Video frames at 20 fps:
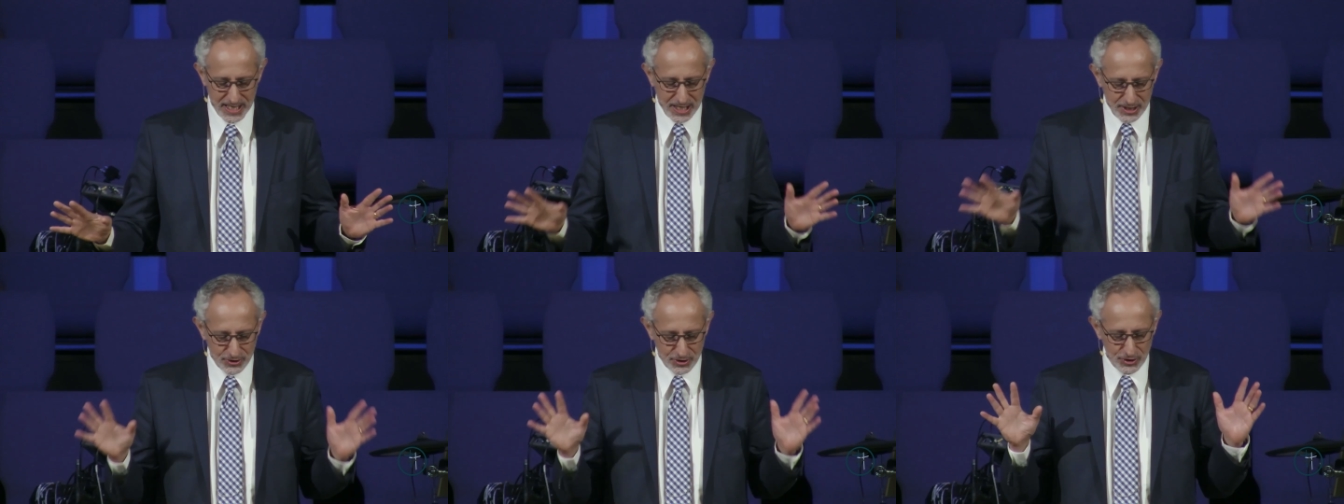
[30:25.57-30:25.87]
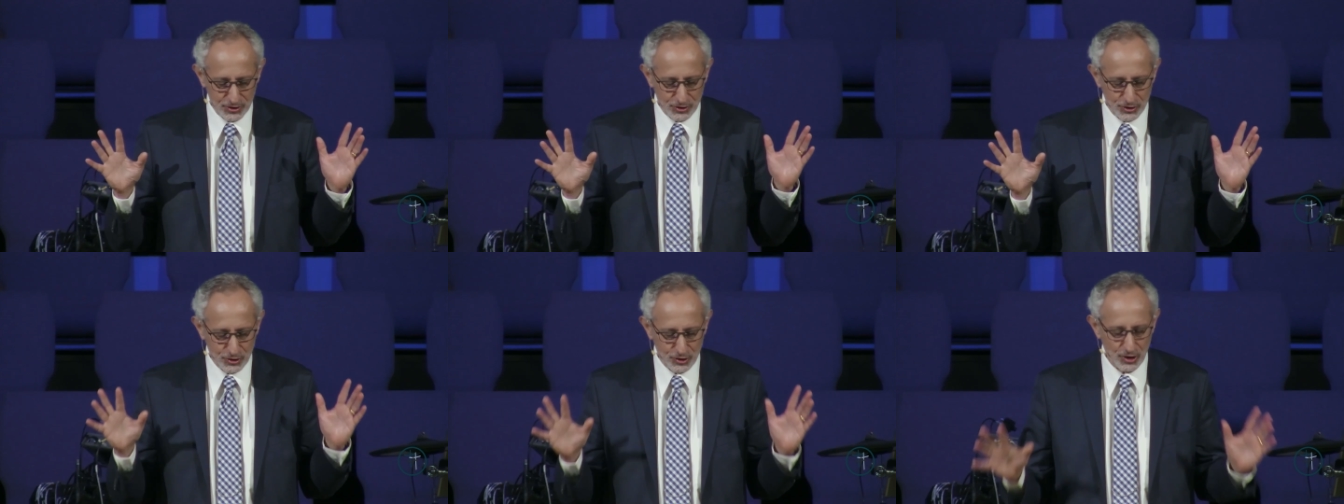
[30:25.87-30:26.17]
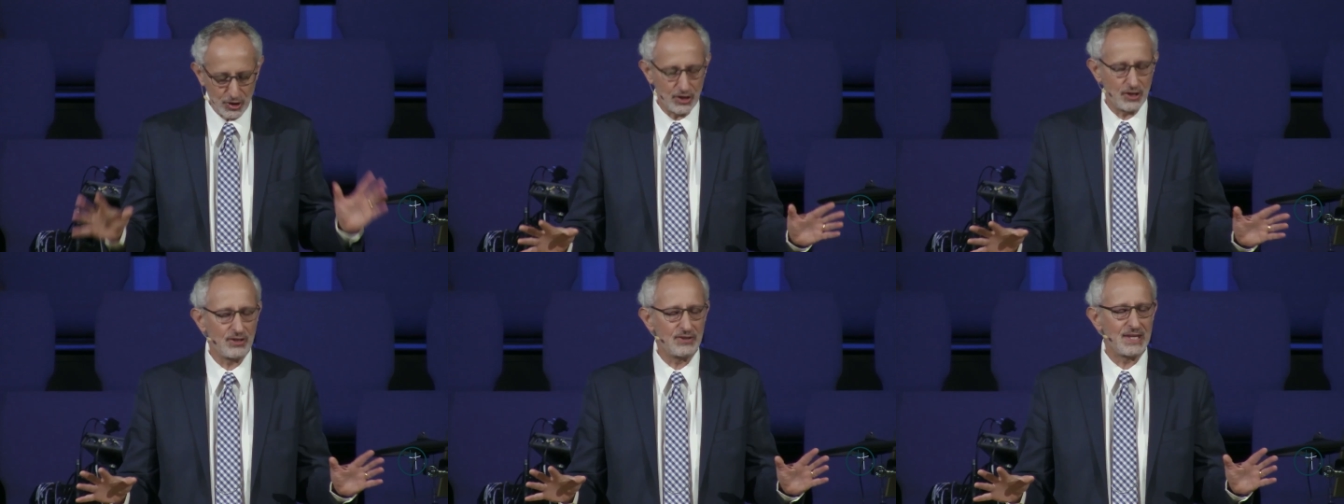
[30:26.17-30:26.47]
he's
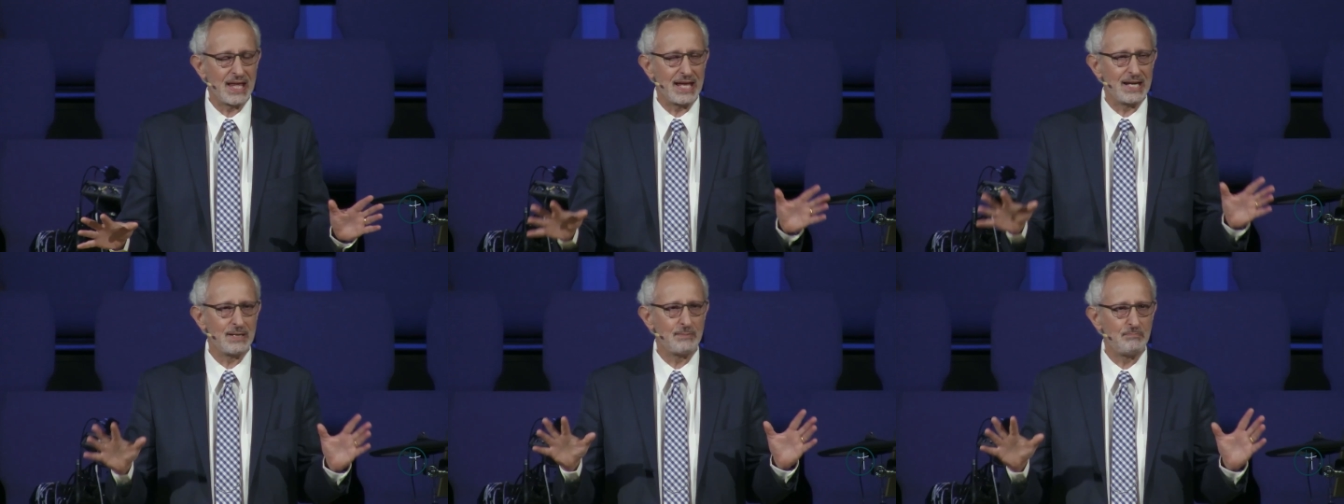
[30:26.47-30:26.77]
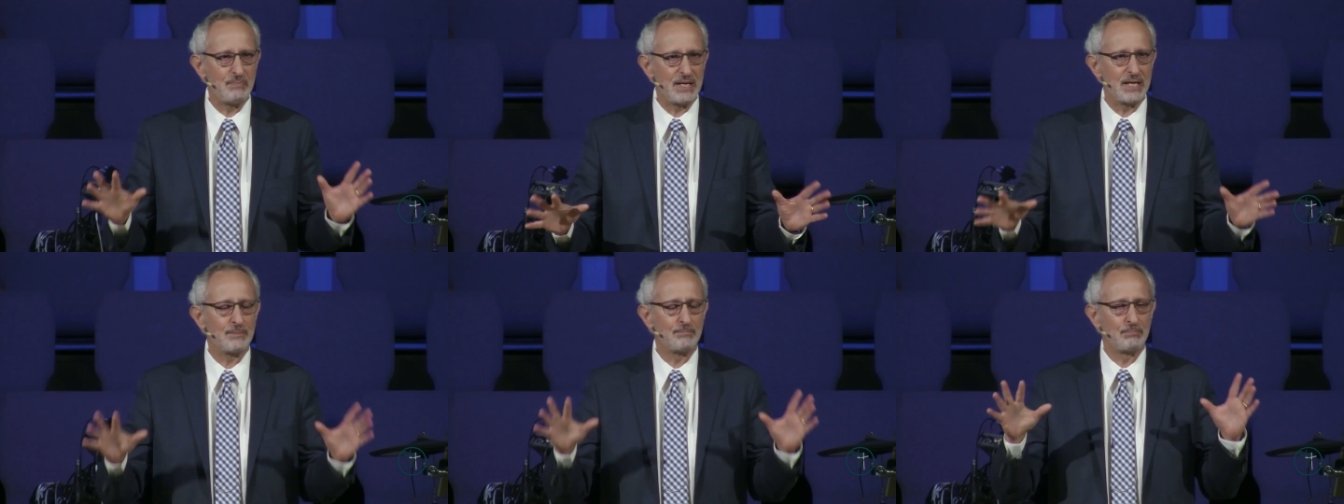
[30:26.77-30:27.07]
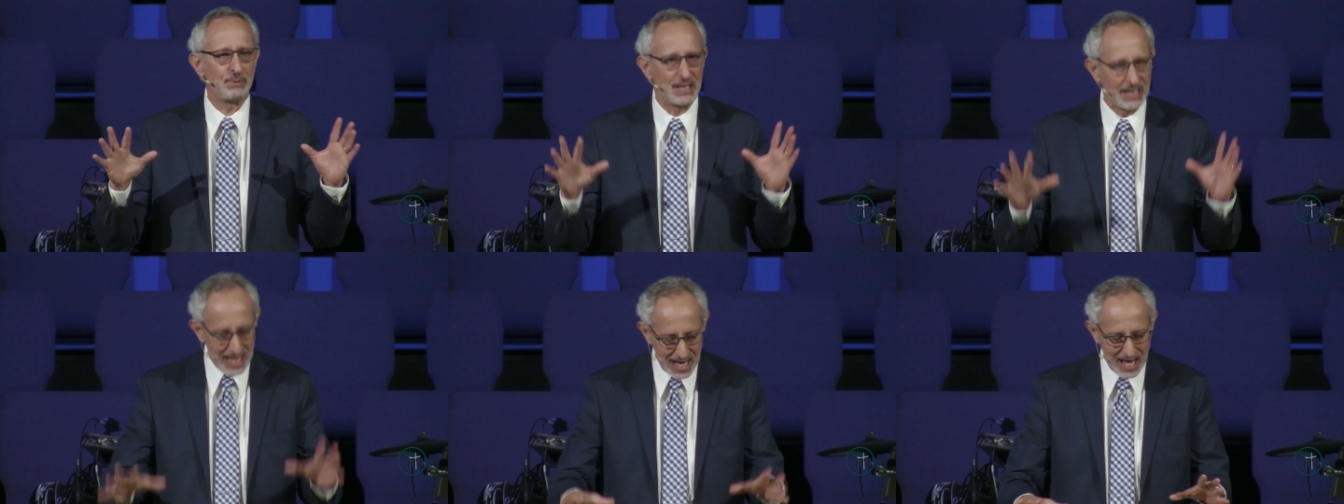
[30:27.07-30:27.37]
concerned that it be
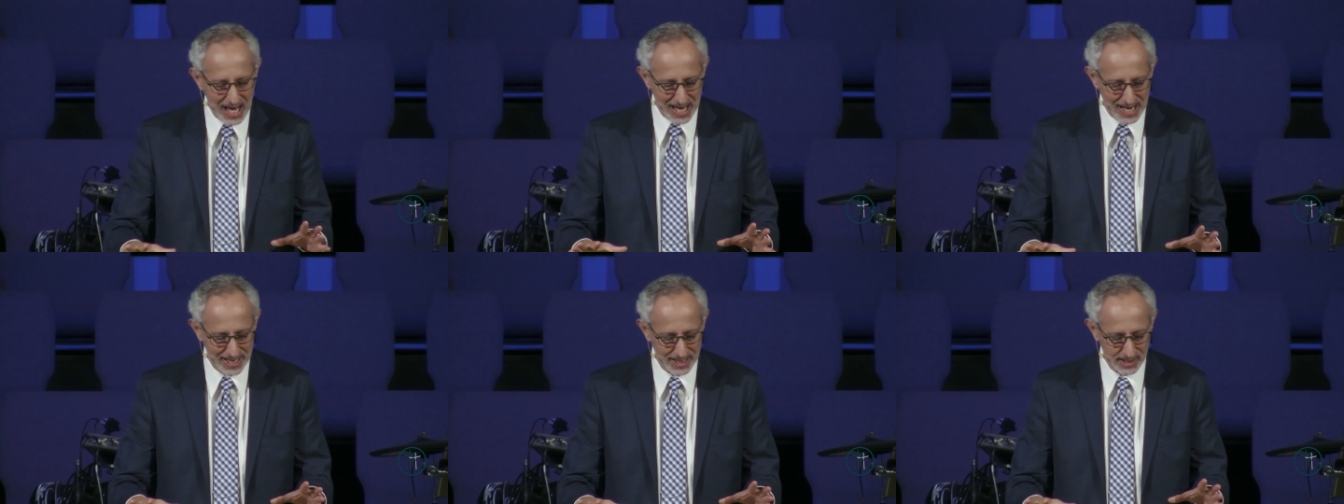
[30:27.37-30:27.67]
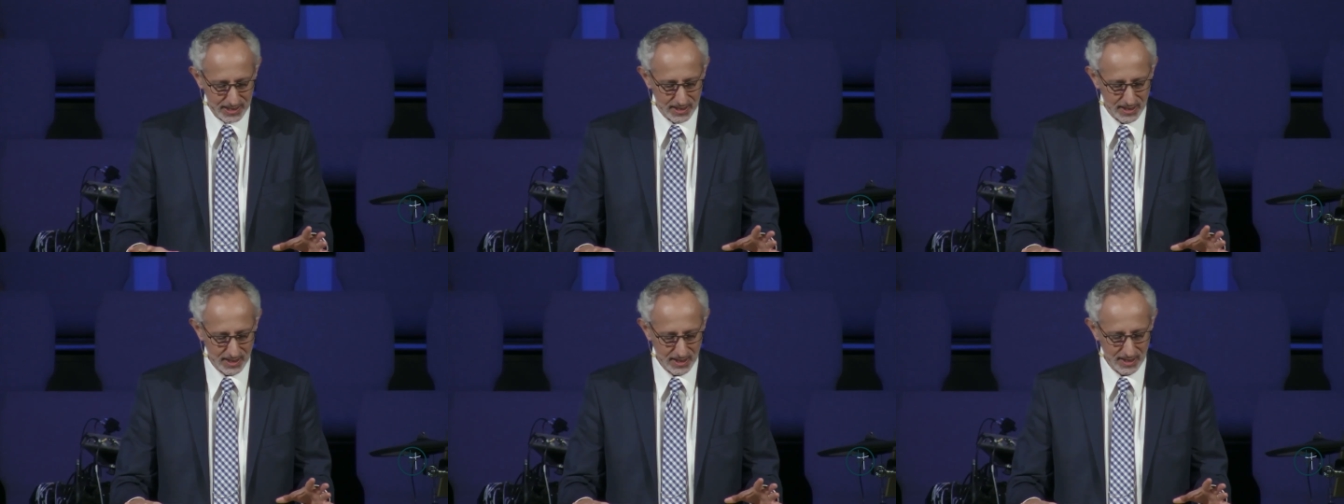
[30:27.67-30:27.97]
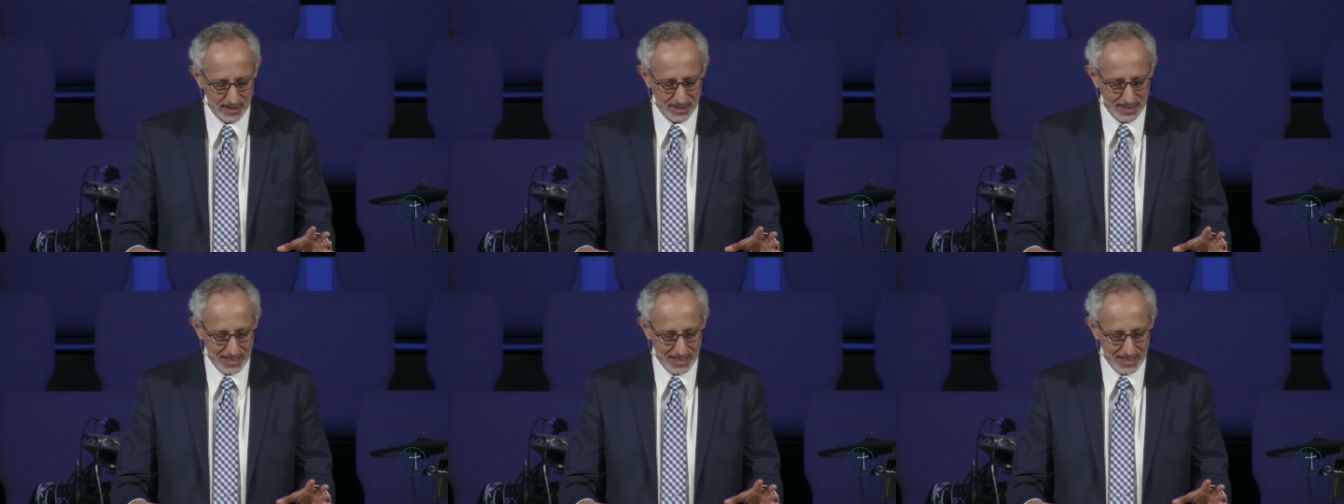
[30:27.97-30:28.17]
applied